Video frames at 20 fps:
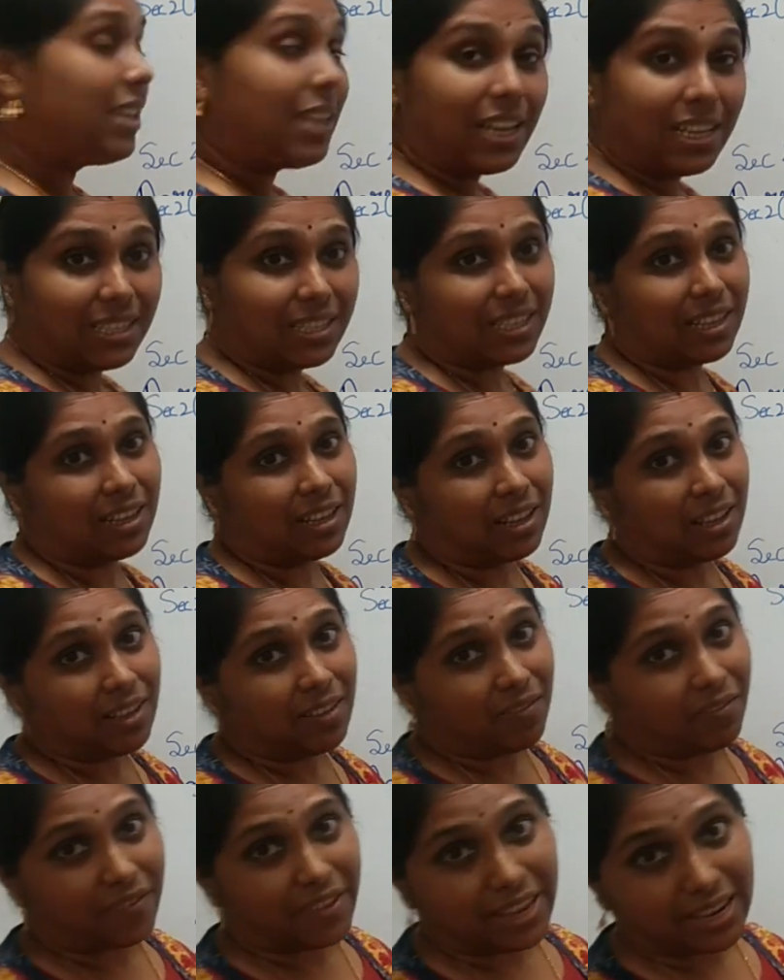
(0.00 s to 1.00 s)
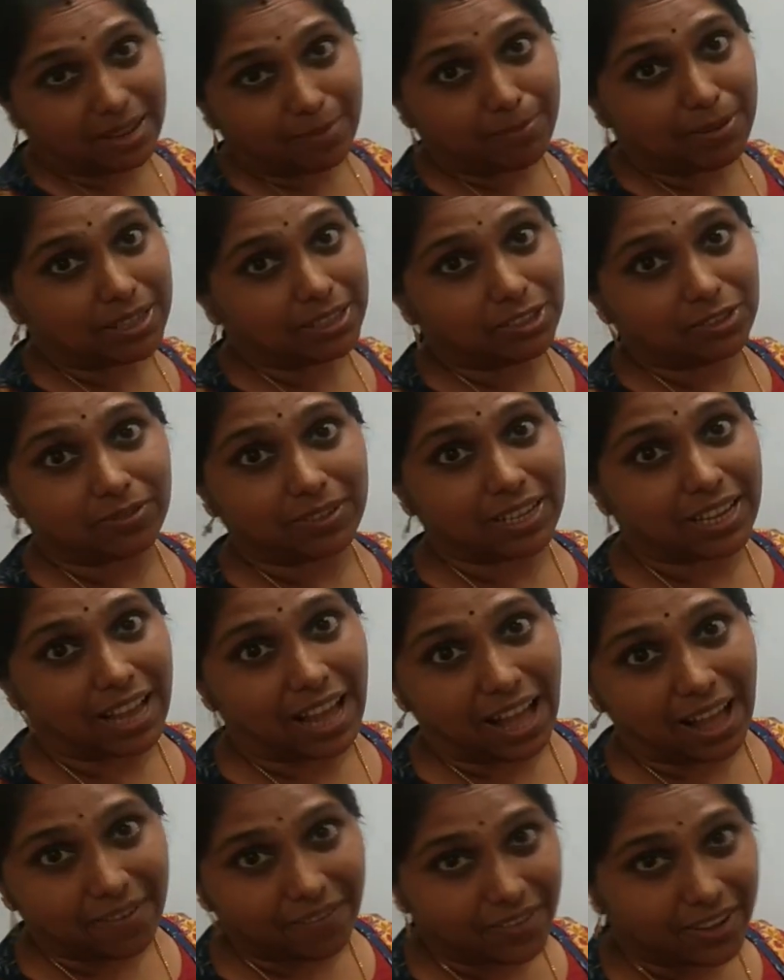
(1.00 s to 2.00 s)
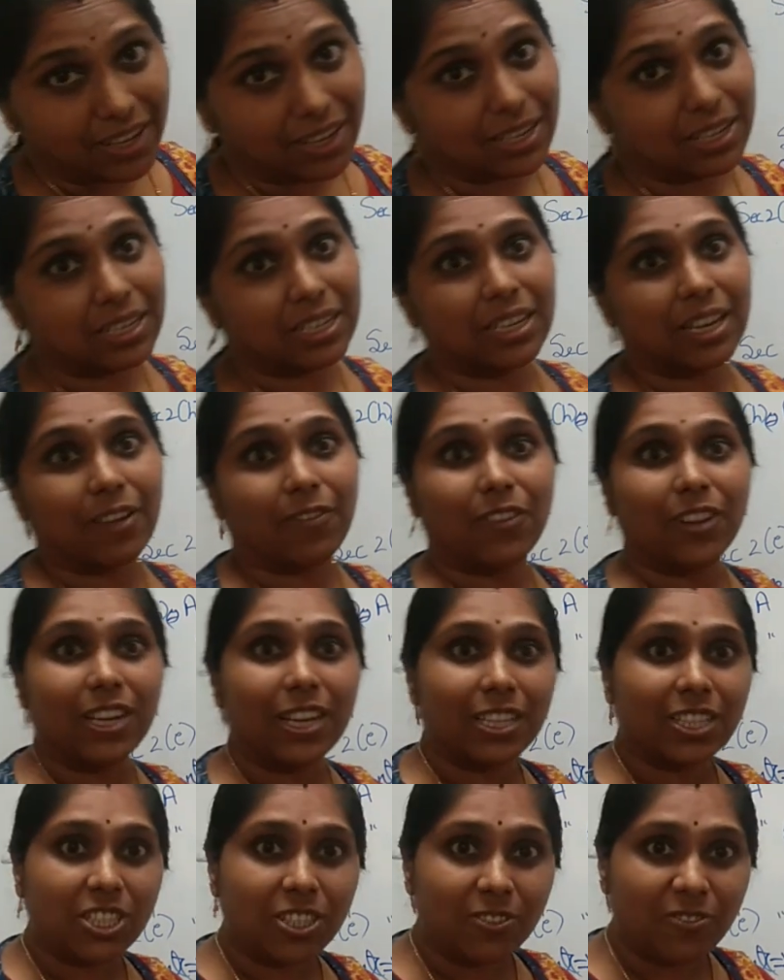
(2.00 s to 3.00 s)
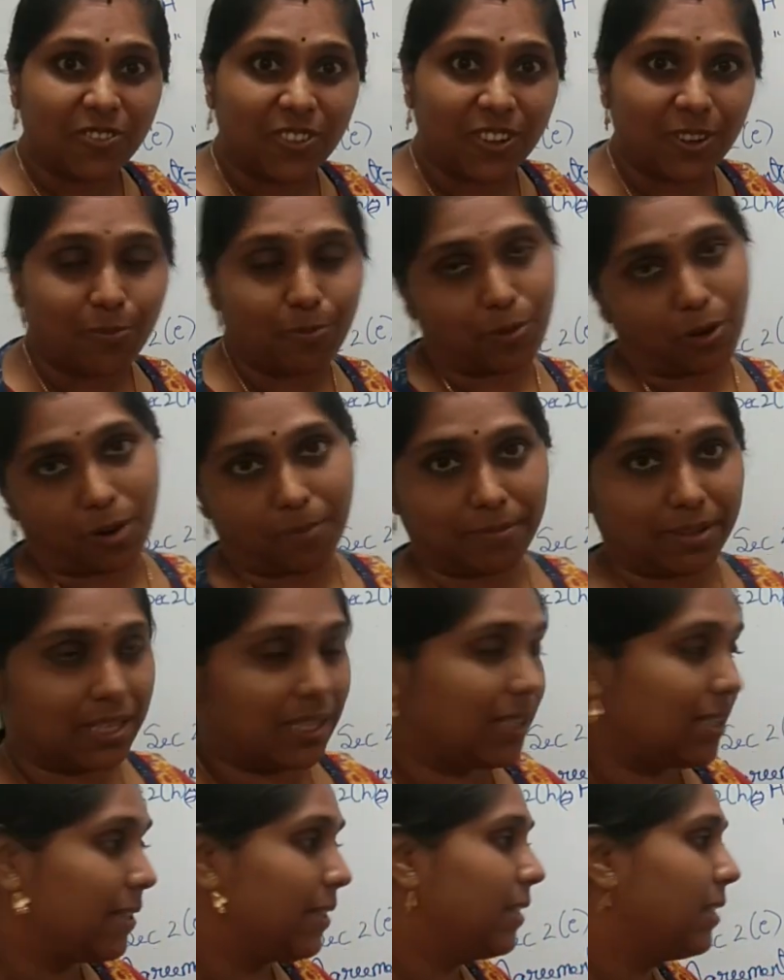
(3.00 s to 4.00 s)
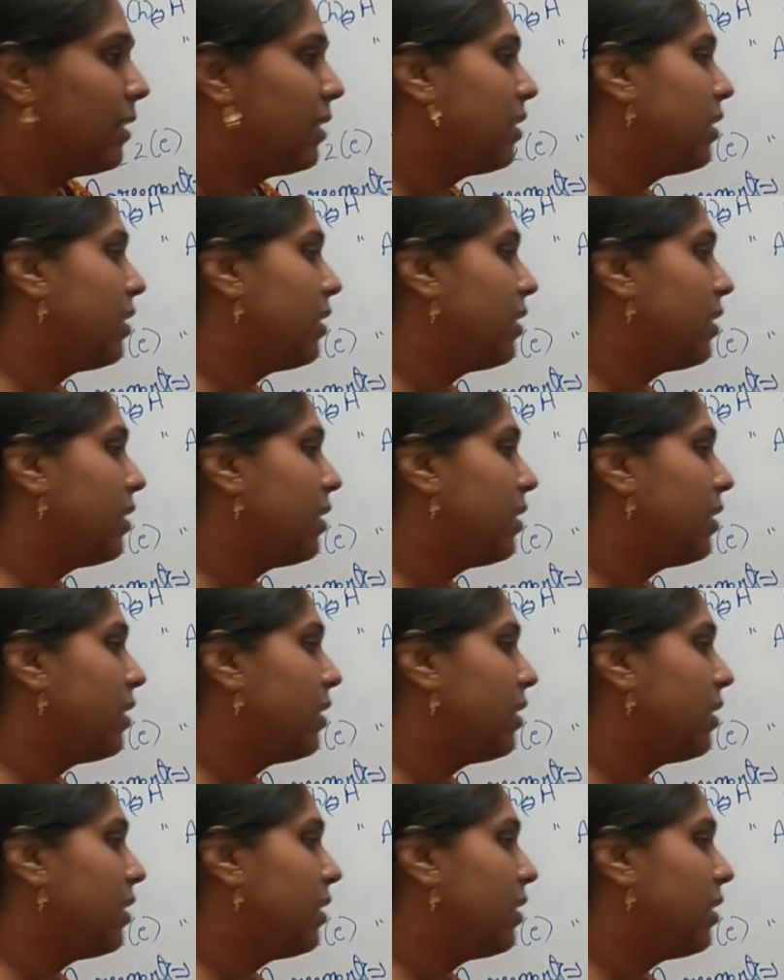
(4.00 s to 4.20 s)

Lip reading: Yes, very much we have a definition for promise.